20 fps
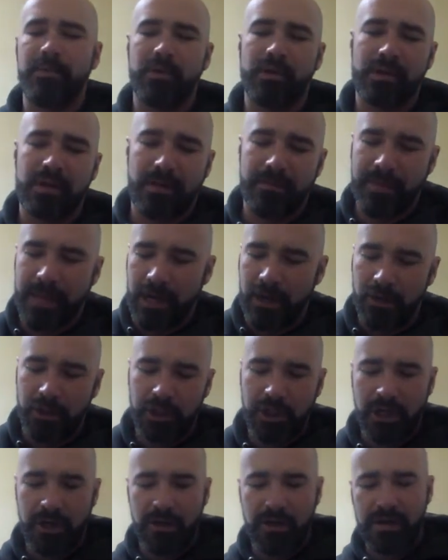used a metal
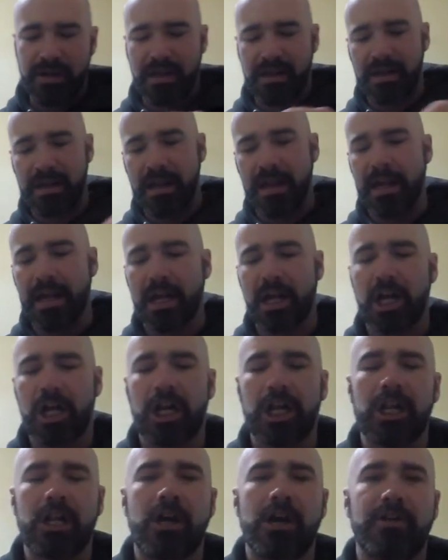shutter. This has a
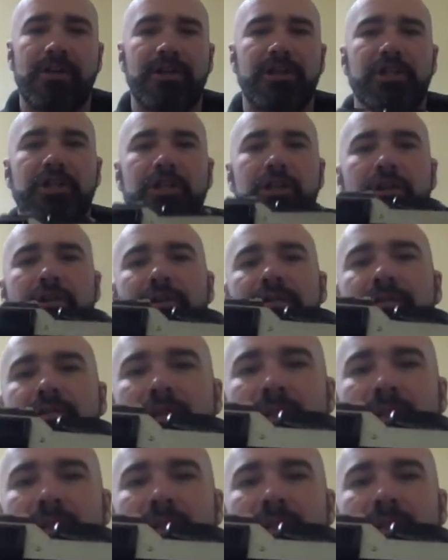cloth shutter. So